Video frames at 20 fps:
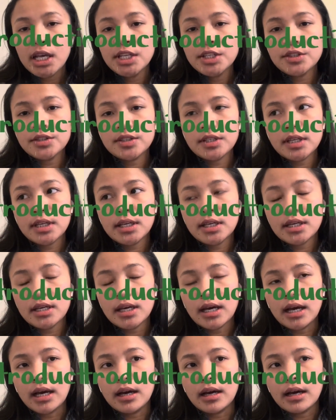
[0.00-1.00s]
Today,
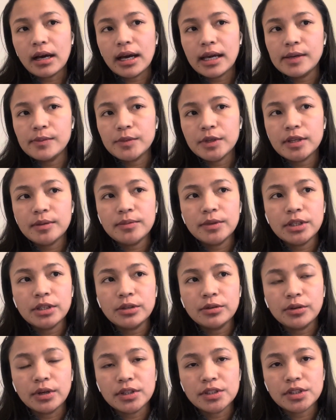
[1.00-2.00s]
I am giving
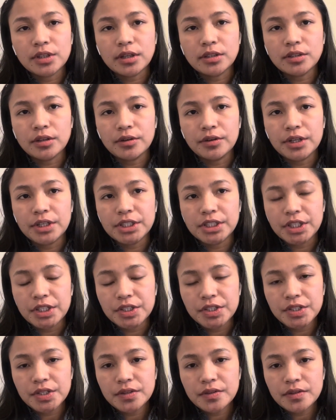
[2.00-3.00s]
you a short
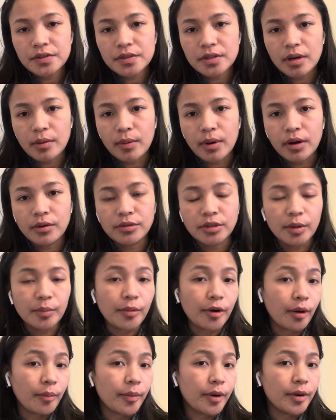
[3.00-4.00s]
orientation about the
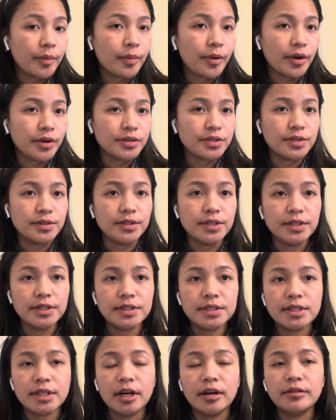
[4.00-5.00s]
proper
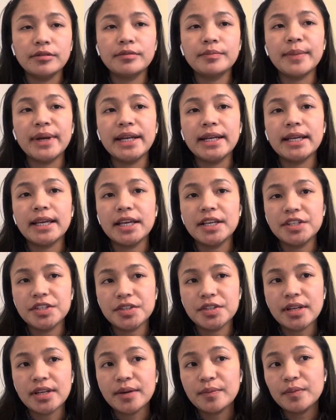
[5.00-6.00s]
procedures of
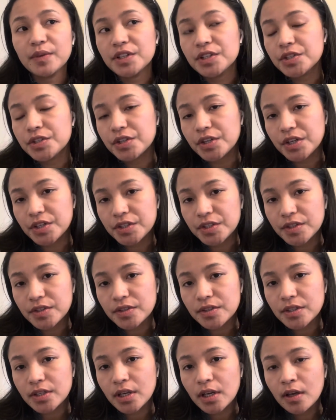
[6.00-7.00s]
medication
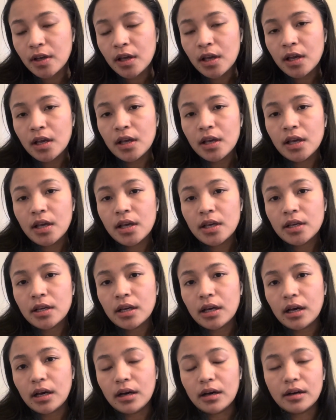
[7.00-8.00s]
administrations
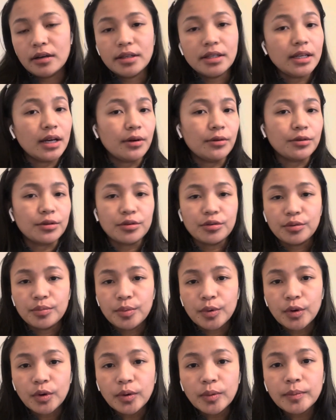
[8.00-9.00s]
in our group
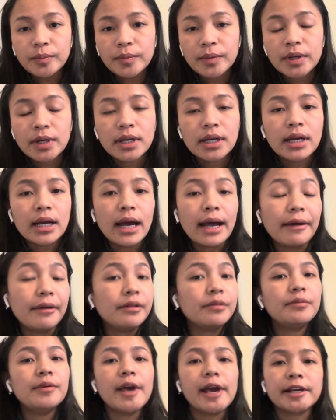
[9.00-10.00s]
home. I
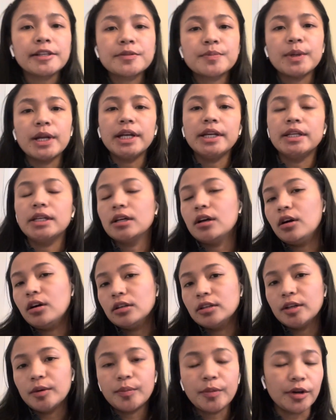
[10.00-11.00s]
will be explaining all
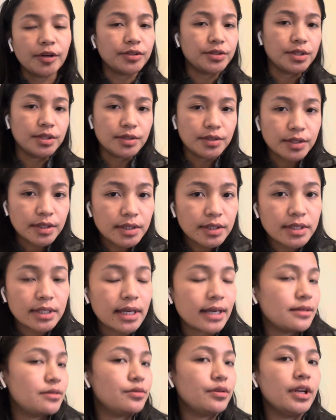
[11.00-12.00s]
the procedures
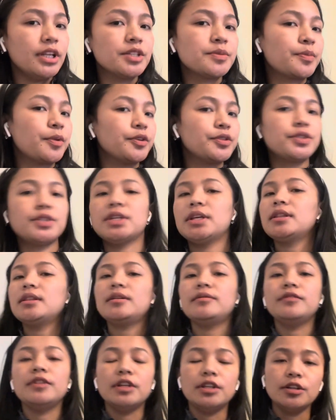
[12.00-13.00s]
as well as posting the
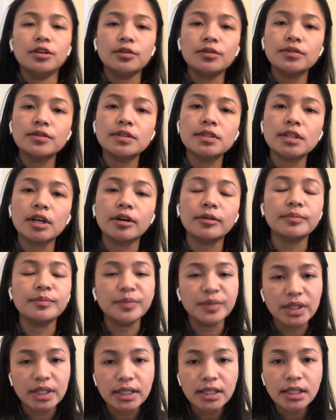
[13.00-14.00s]
videos of
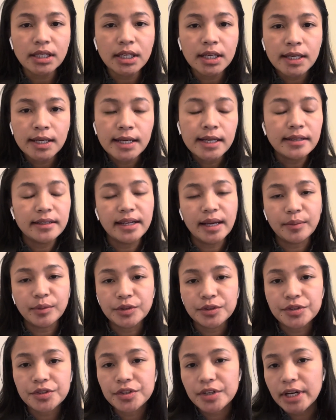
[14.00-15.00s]
me
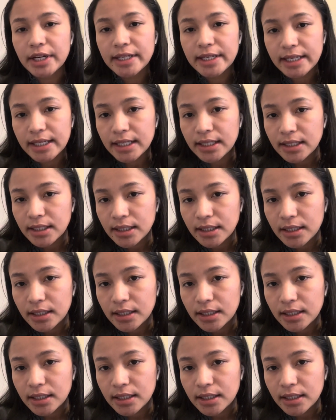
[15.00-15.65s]
demonstrating